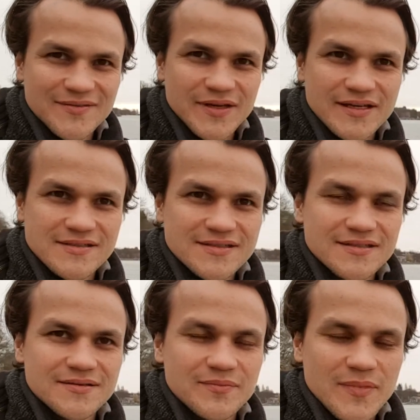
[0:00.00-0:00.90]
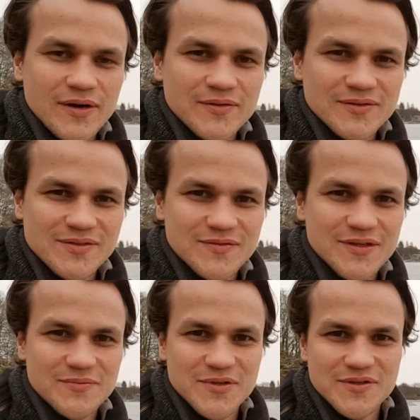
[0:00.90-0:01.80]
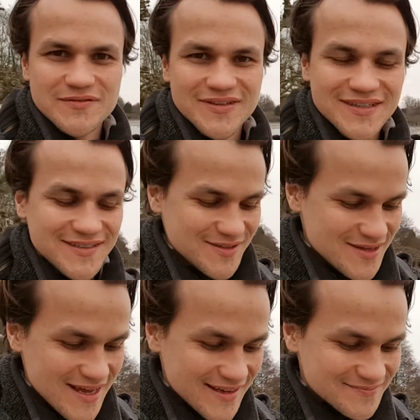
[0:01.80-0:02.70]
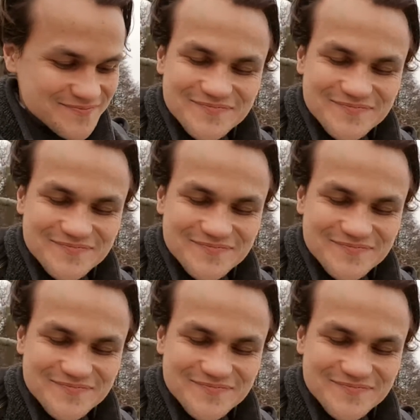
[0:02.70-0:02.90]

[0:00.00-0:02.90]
we can see the mountains very beautifully today.